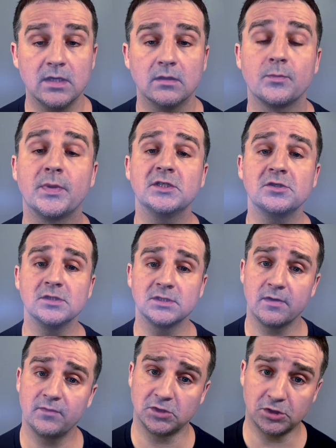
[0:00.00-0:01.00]
The picture is
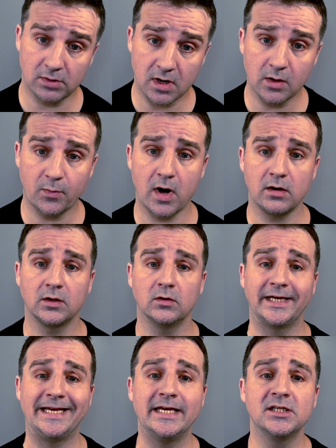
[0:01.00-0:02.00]
of a truck parked
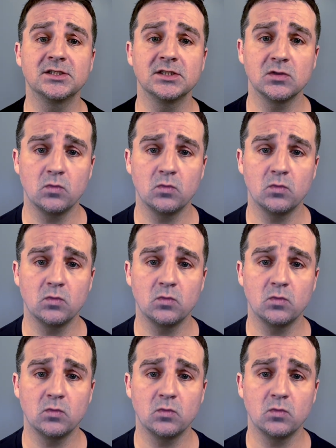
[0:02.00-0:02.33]
only inches